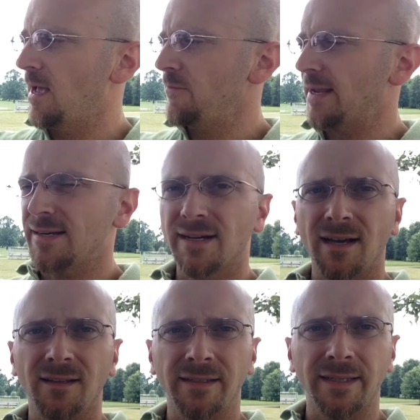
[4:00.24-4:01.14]
and we can
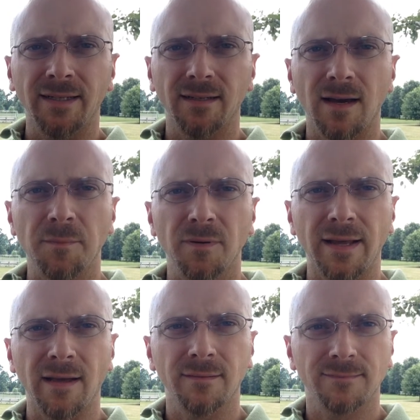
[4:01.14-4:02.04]
dial in up or
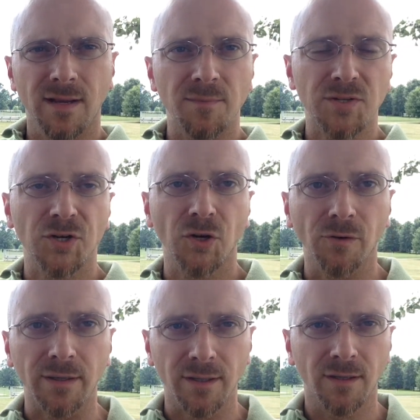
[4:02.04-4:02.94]
down how much
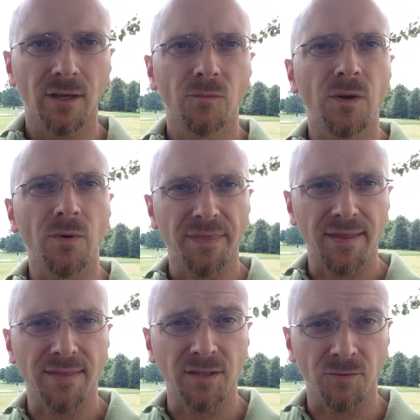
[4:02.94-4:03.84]
current we want
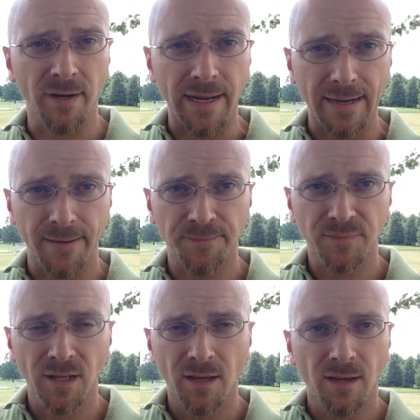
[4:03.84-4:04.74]
that thing to run at.
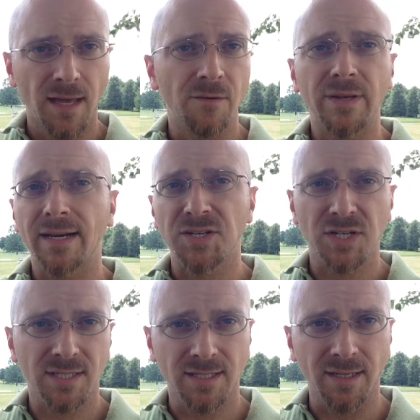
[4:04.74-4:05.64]
And we can
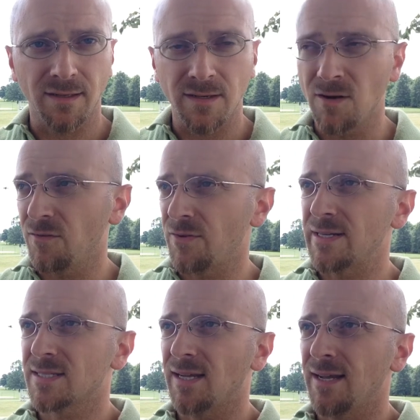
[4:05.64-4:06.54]
adjust it, you know, if we
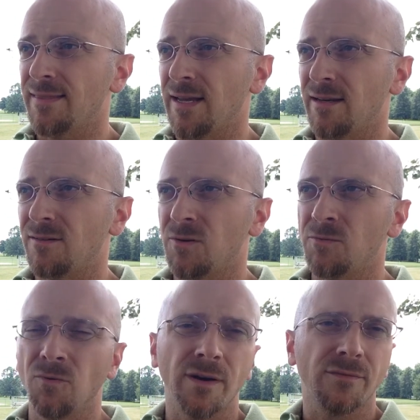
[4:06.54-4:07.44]
decide that we
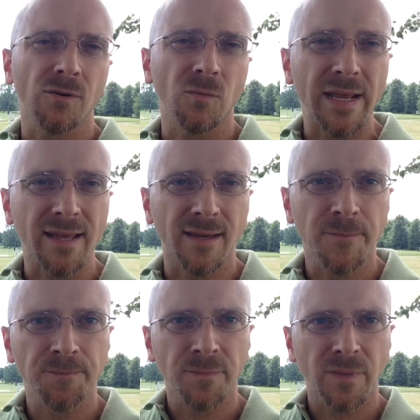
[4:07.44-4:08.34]
run for a week
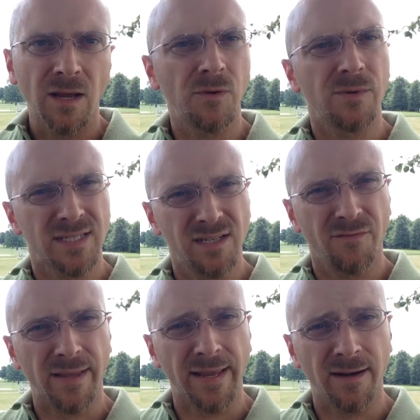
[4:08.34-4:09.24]
and we want to see
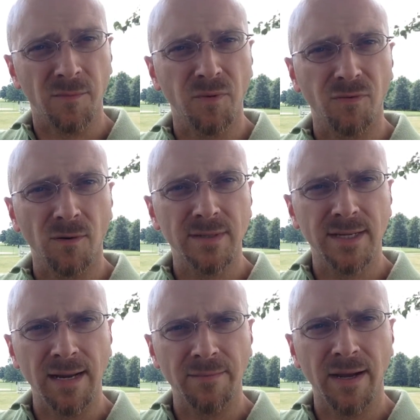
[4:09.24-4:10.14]
if we can get our
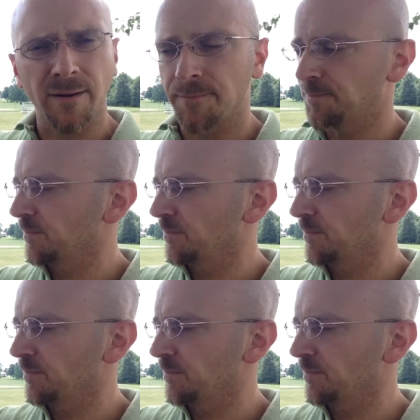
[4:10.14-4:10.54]
performance any better,